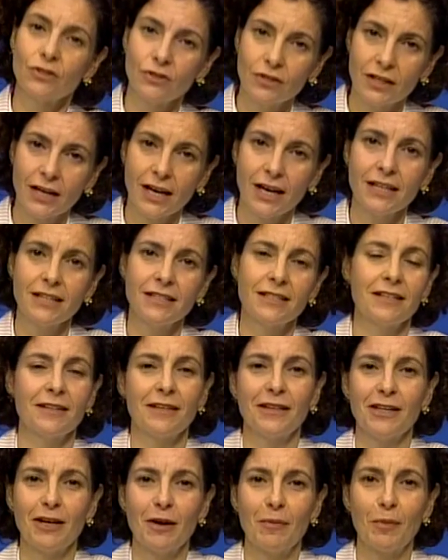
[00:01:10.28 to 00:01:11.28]
to get
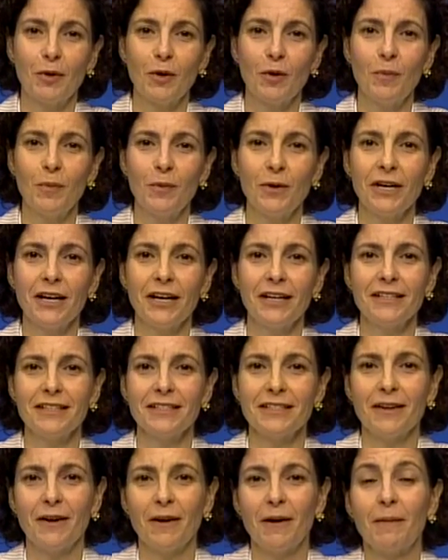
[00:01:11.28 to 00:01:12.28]
the
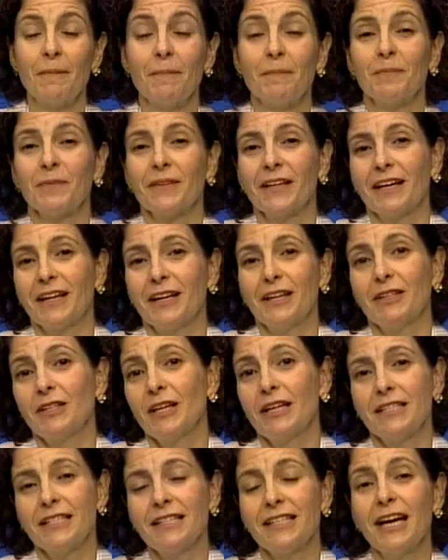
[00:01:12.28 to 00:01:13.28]
appropriate
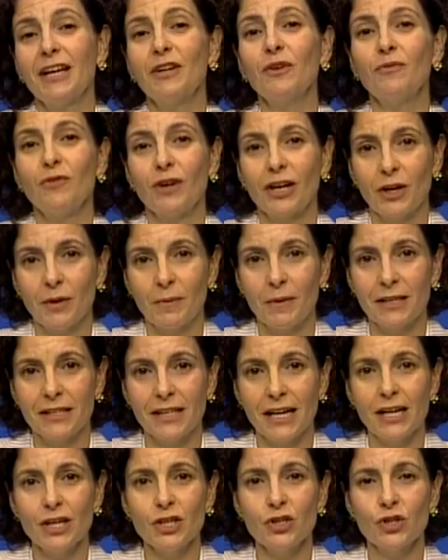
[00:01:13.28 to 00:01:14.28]
set of
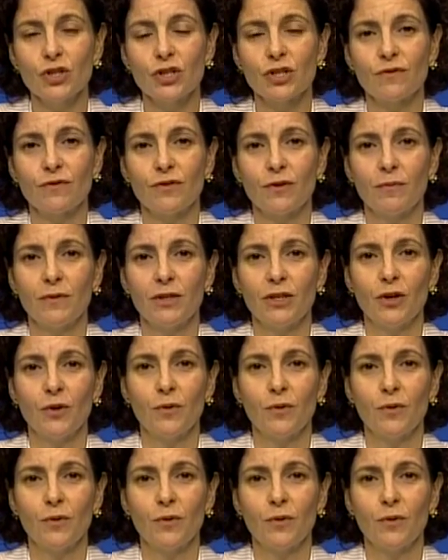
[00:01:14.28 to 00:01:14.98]
recommendations from the